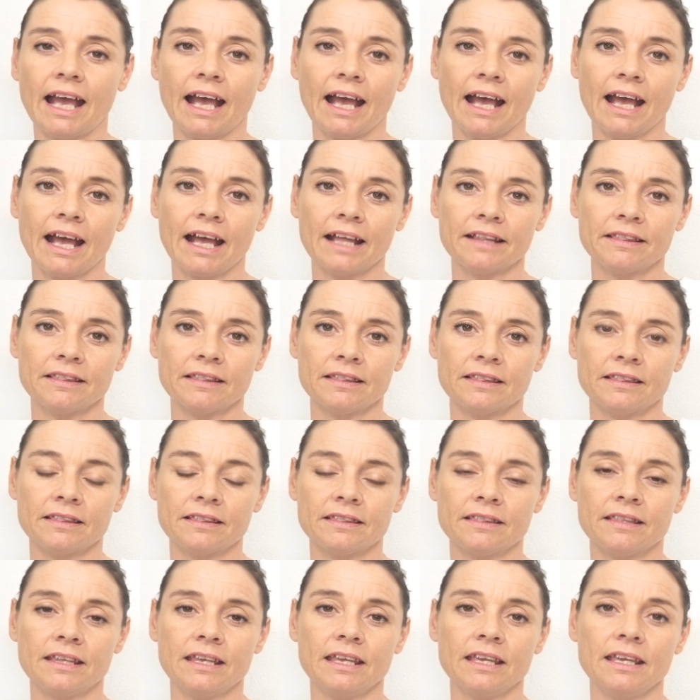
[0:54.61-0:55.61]

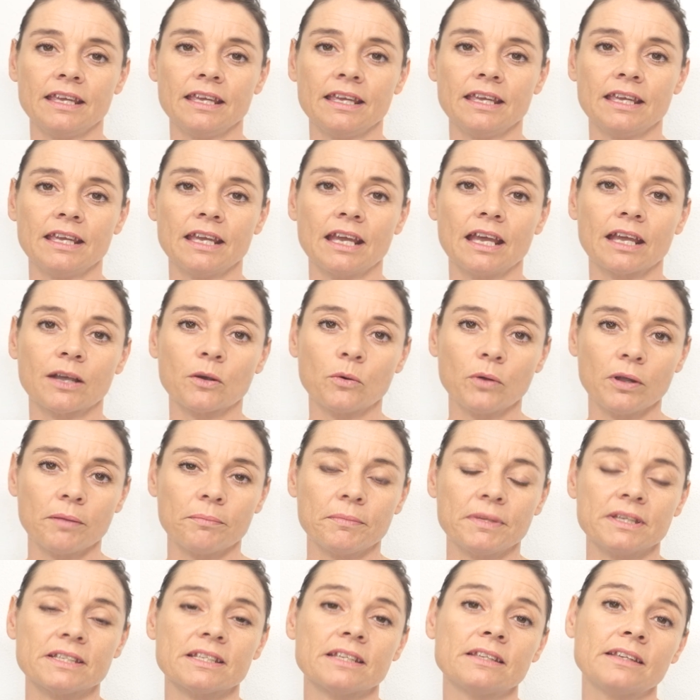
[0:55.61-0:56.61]
and the
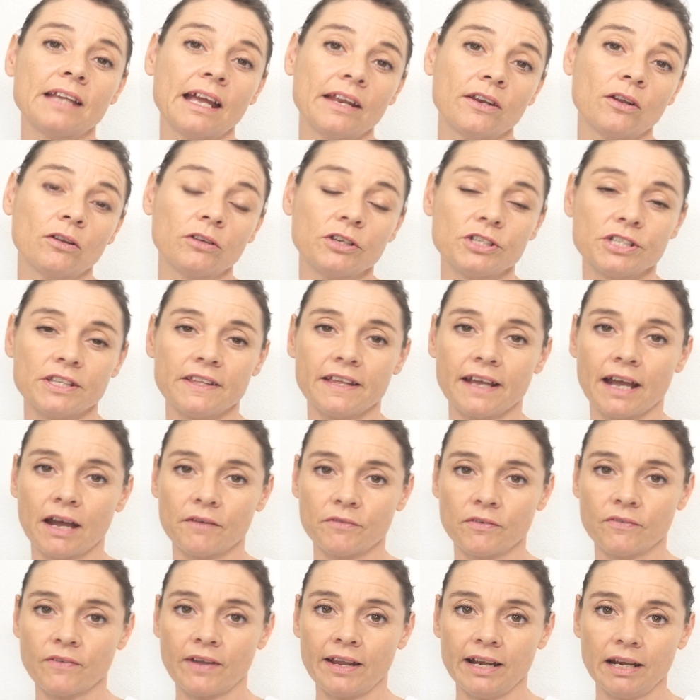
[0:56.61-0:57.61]
equipment and technology they
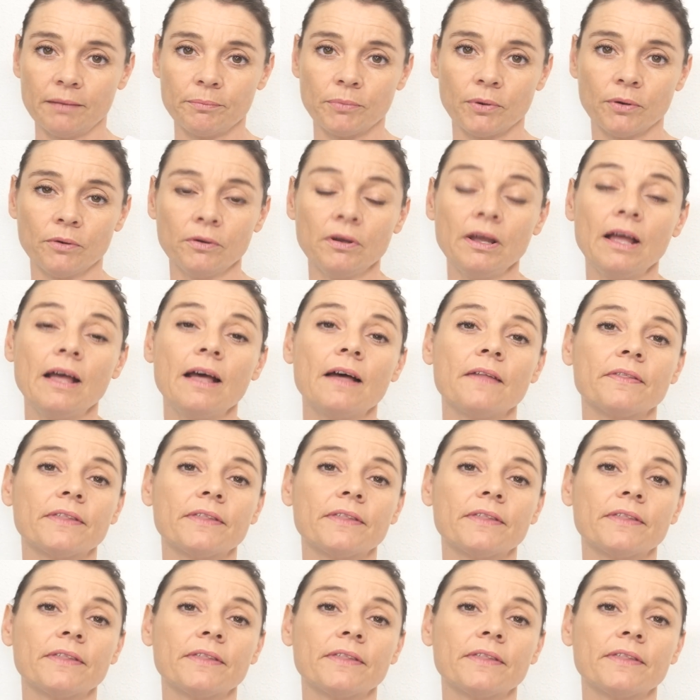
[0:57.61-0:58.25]
have available,